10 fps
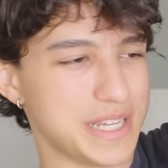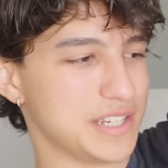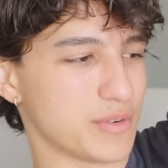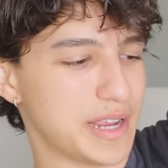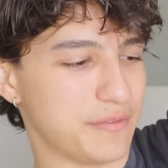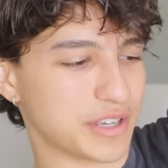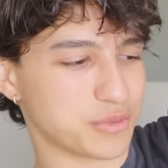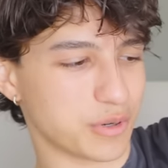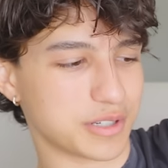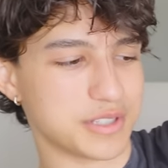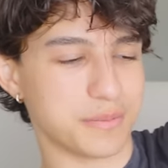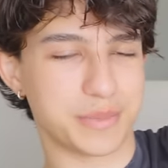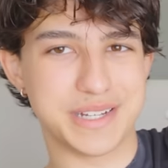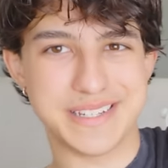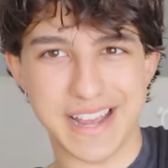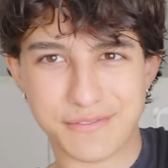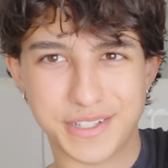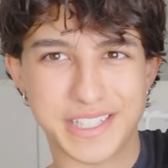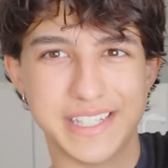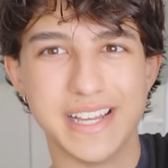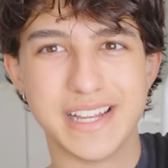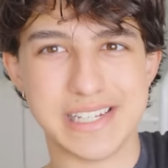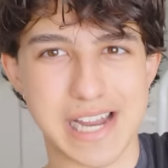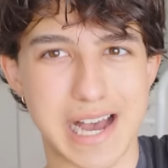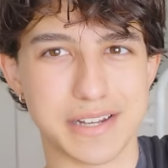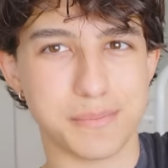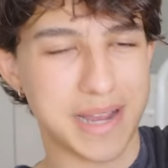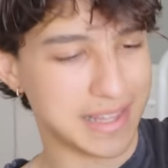piece from Affix Works, but definitely not my